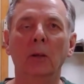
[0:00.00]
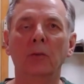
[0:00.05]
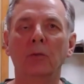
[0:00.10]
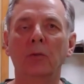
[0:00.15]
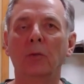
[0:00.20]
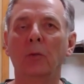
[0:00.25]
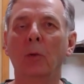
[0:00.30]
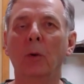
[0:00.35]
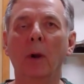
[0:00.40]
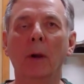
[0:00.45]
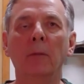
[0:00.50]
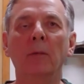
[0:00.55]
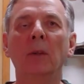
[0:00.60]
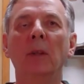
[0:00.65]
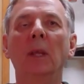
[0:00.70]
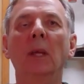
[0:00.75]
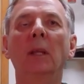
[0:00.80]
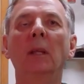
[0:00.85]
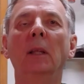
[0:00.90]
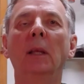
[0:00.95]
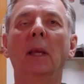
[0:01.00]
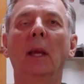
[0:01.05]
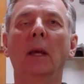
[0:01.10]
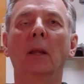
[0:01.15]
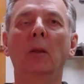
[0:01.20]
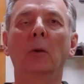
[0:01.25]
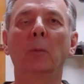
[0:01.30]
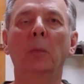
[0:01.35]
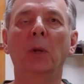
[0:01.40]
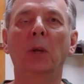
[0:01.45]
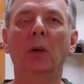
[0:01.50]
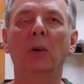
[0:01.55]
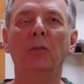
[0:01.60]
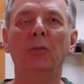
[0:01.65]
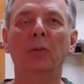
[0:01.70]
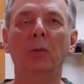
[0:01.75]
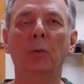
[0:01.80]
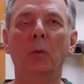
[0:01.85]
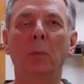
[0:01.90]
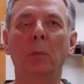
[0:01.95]
Screw everything together
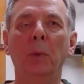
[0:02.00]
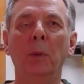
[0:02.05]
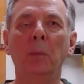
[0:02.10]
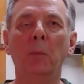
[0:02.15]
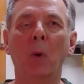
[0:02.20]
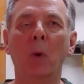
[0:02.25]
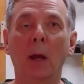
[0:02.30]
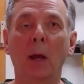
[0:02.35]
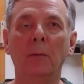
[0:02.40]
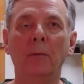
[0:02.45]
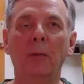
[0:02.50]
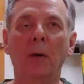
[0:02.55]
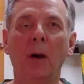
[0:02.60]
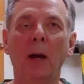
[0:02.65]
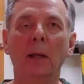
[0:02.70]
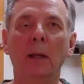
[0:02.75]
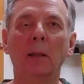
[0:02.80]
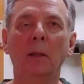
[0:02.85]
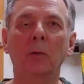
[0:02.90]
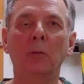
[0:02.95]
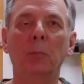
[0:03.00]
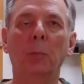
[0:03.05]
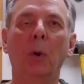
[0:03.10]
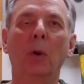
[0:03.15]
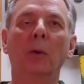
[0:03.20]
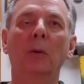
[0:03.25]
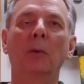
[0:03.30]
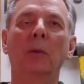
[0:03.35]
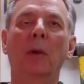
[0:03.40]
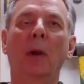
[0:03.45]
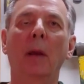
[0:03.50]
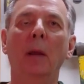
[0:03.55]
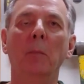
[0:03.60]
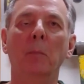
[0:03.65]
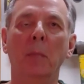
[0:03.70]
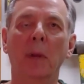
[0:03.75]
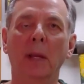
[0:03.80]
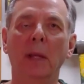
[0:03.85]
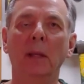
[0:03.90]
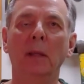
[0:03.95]
because you will be modifying this
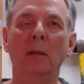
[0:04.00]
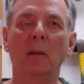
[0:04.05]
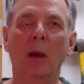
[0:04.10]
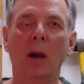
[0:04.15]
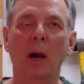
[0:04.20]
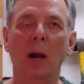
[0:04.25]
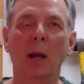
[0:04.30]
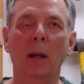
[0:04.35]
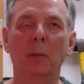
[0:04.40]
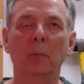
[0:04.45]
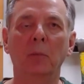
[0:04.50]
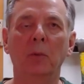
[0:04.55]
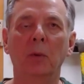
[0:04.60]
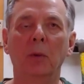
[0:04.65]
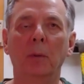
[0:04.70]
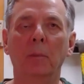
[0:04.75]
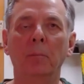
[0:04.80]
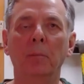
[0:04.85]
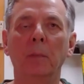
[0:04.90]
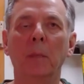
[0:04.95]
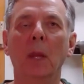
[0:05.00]
prototype many times.